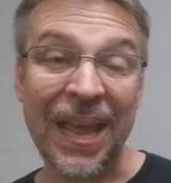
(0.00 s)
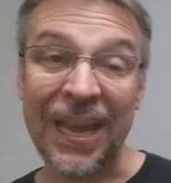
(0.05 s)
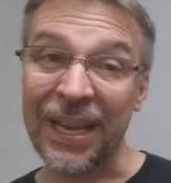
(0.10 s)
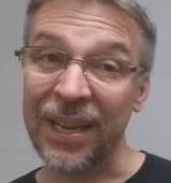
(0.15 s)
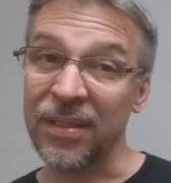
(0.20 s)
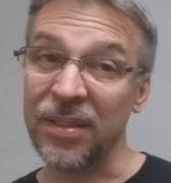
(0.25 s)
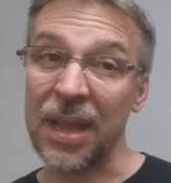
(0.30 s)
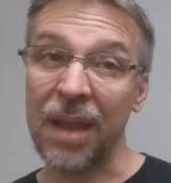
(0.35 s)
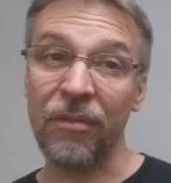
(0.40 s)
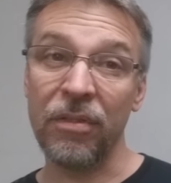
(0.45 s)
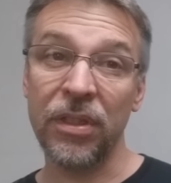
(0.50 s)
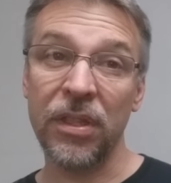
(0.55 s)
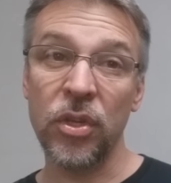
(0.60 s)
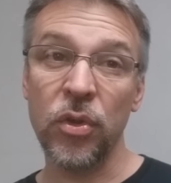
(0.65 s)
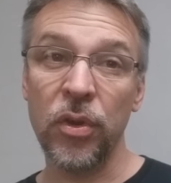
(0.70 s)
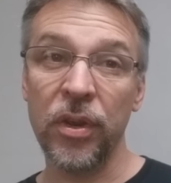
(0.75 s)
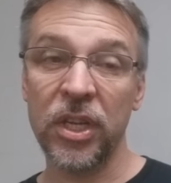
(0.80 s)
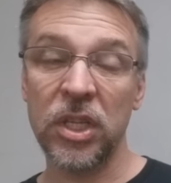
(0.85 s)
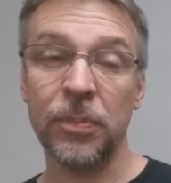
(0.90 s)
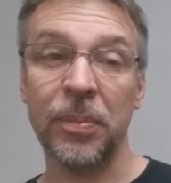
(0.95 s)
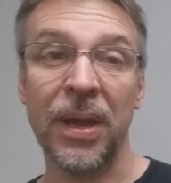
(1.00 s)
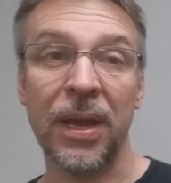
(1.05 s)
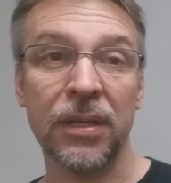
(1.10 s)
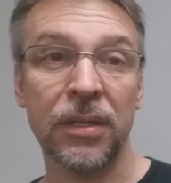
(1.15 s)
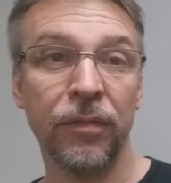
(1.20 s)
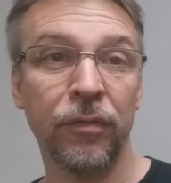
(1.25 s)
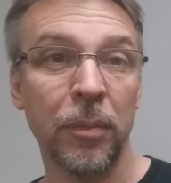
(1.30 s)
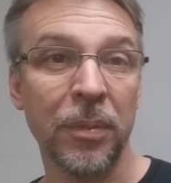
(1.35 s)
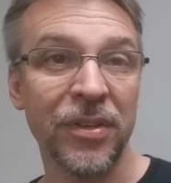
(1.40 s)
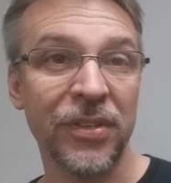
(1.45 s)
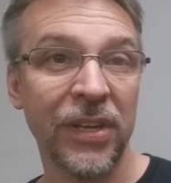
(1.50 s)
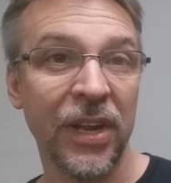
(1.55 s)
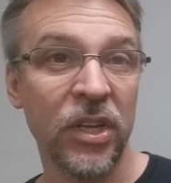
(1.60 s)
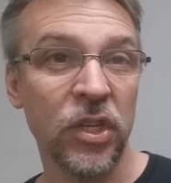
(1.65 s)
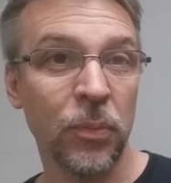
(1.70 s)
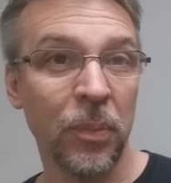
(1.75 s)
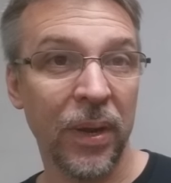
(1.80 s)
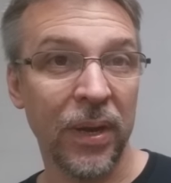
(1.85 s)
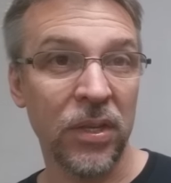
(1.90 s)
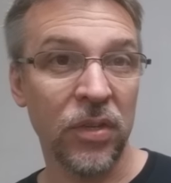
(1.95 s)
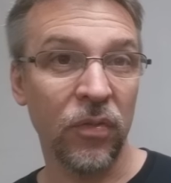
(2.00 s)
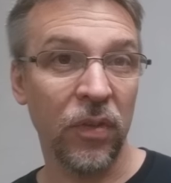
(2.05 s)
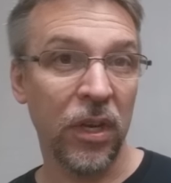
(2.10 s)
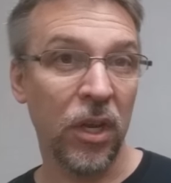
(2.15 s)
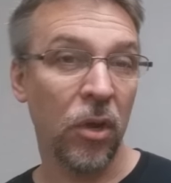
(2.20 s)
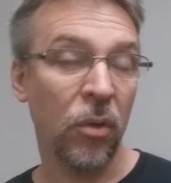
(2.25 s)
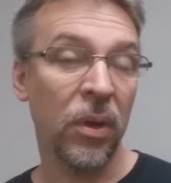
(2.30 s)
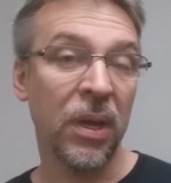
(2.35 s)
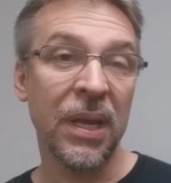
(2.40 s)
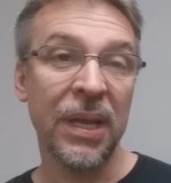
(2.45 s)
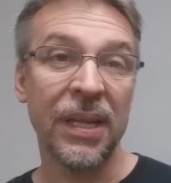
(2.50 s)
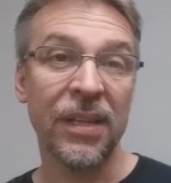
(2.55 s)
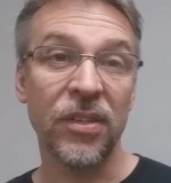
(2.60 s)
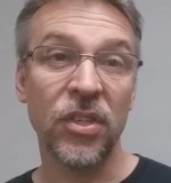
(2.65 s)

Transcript: Hey, it's everything you'd expect from a Sanz Minds video.